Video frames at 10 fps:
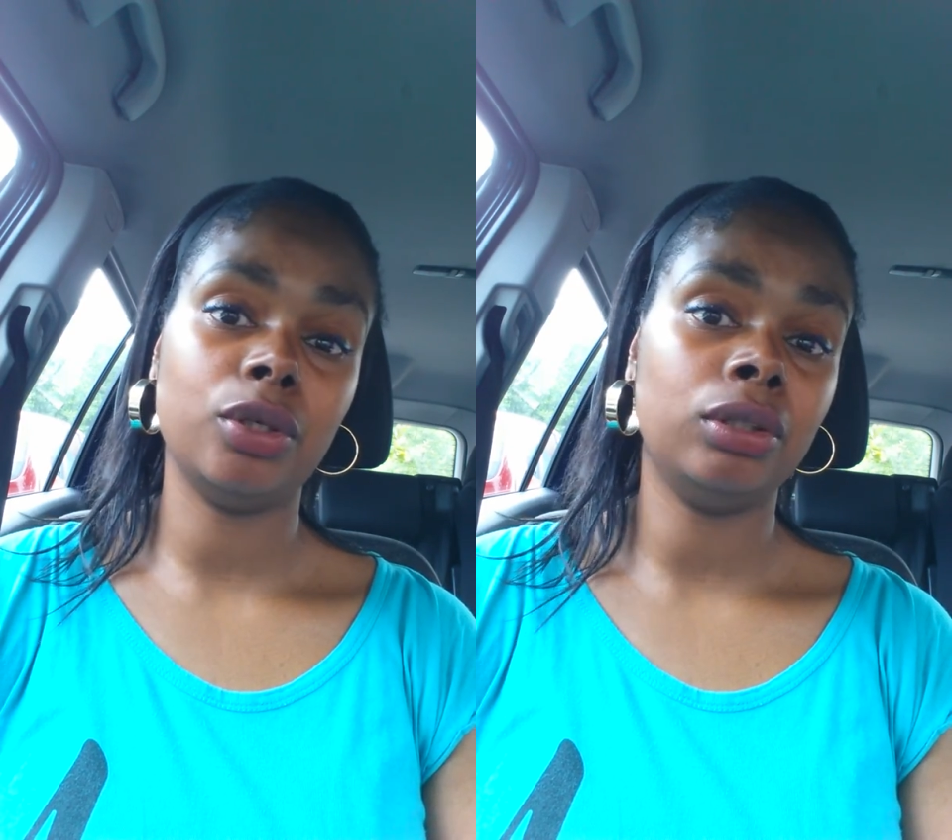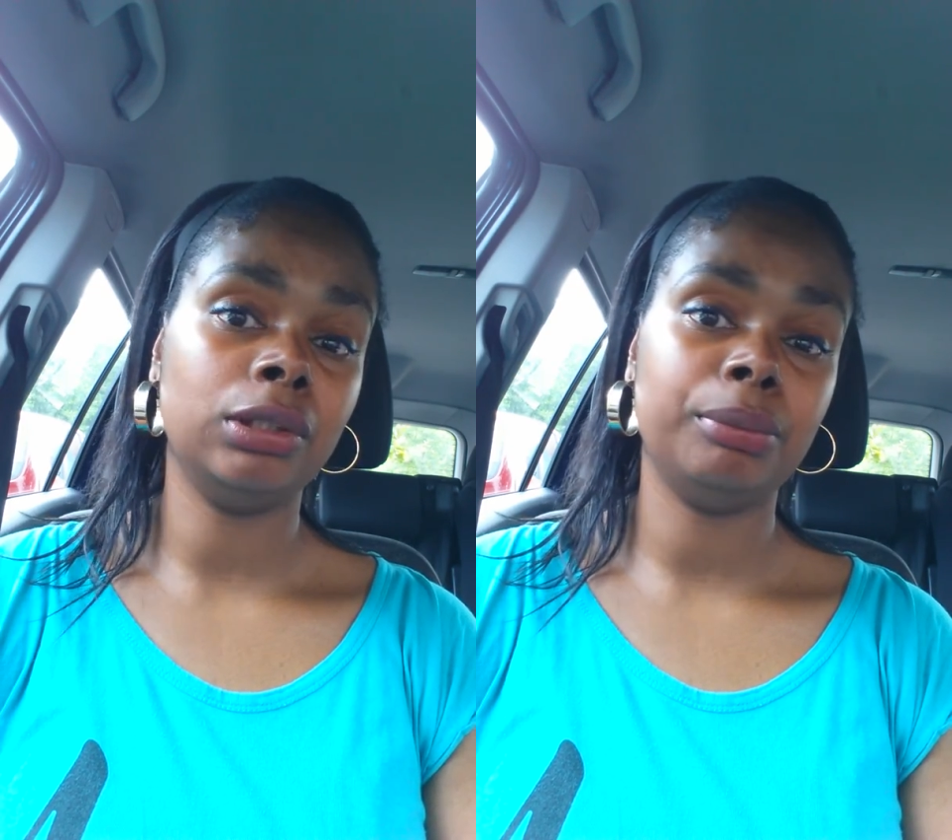
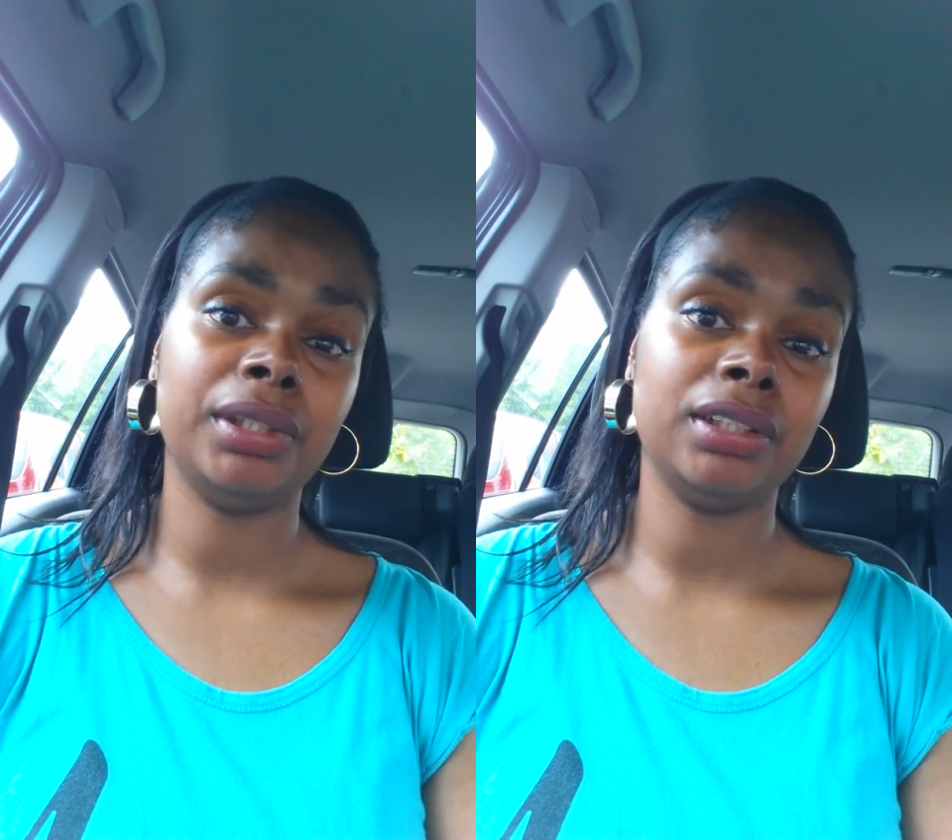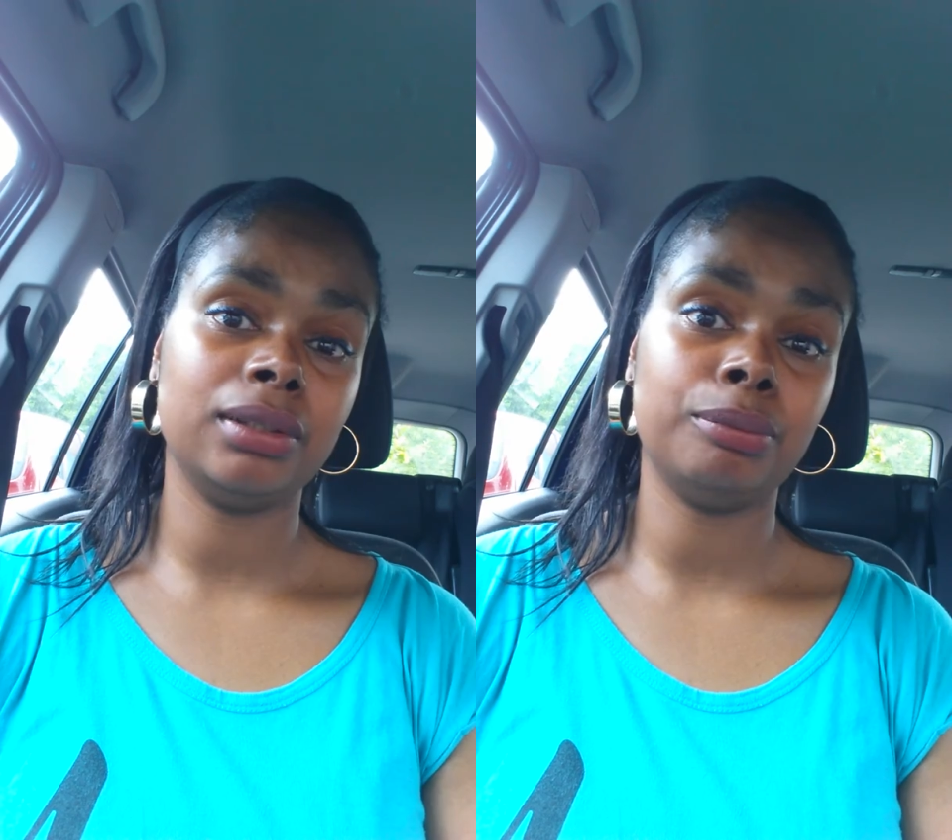only
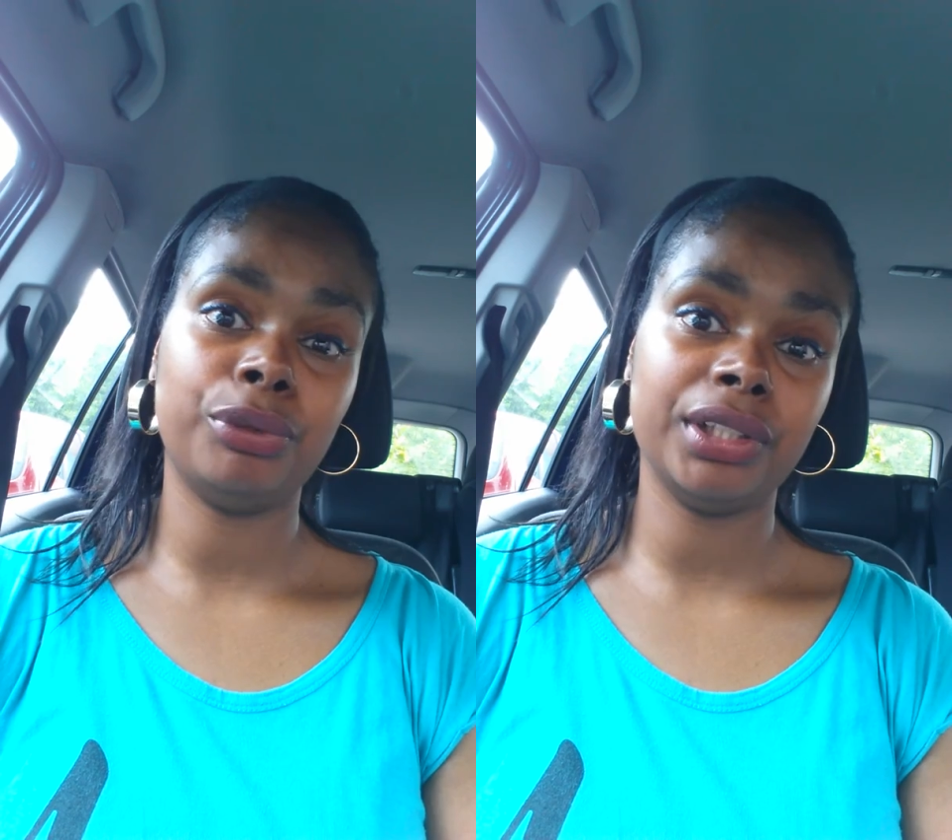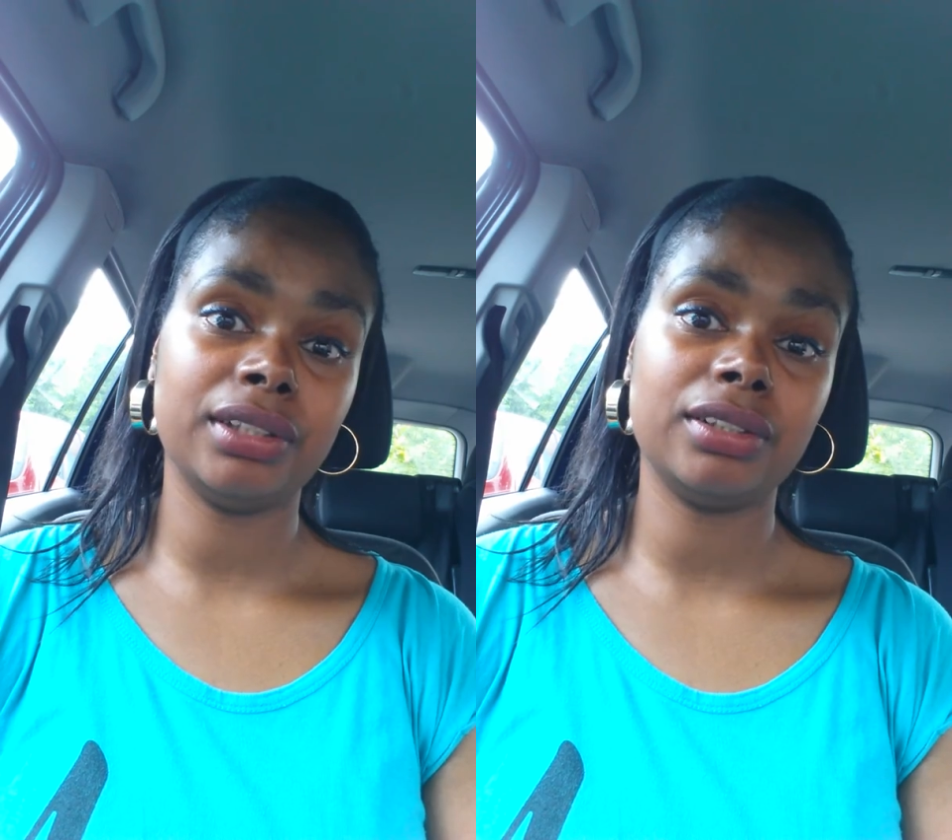
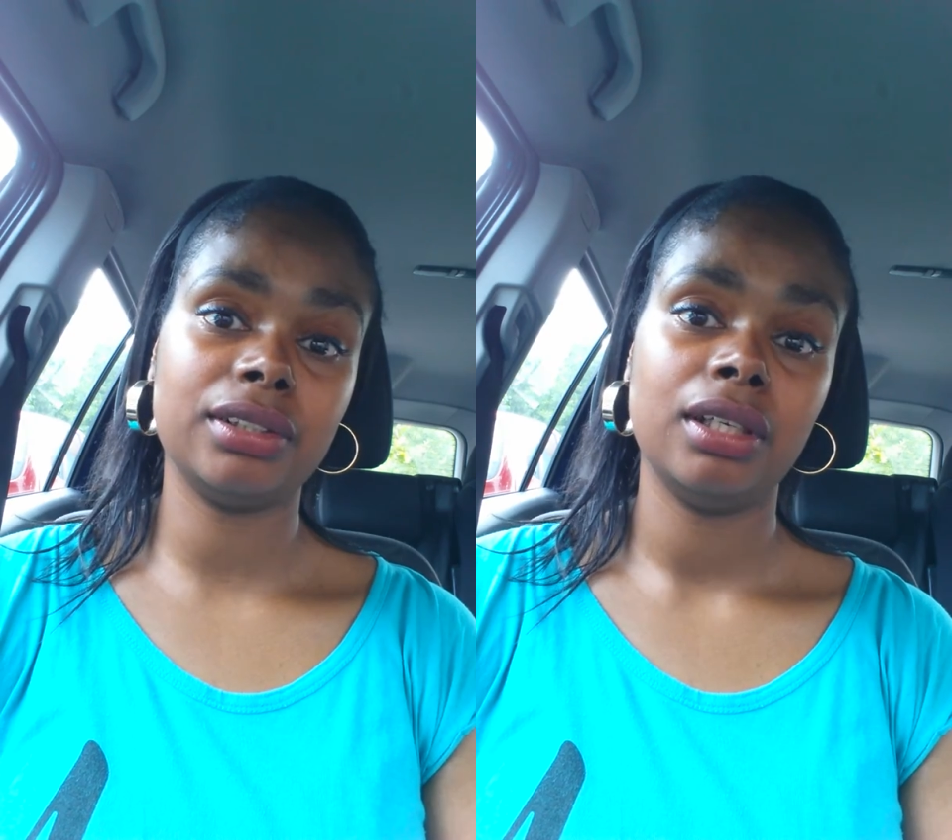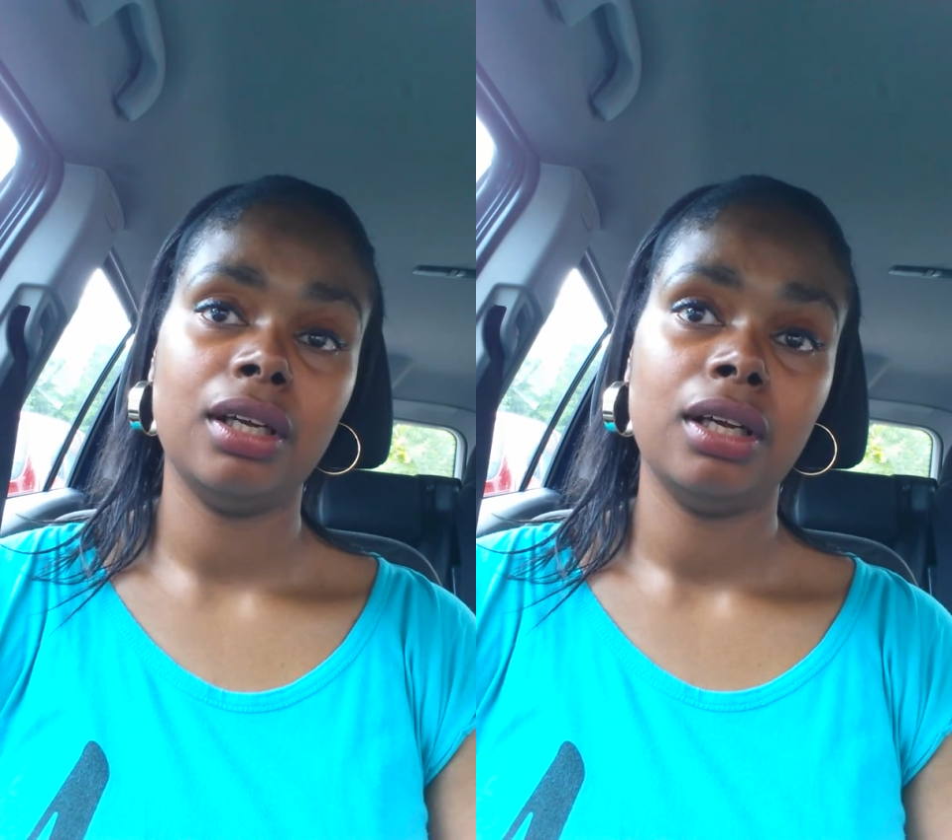brings